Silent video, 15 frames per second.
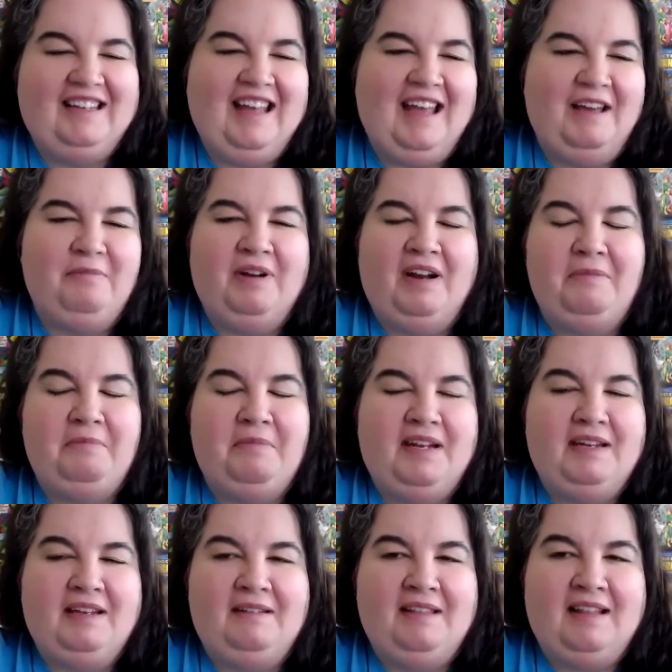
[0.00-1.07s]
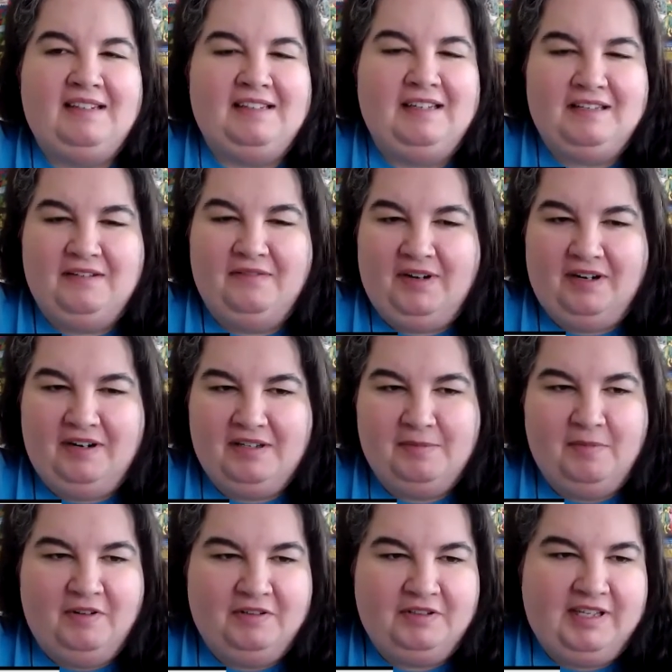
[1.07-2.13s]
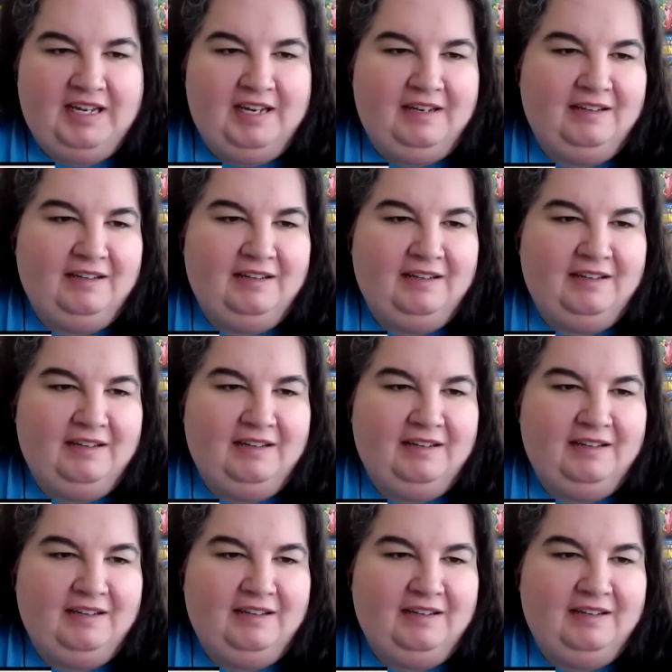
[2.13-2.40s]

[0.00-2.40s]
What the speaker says: cat, but I'm betting that's just a very small scene.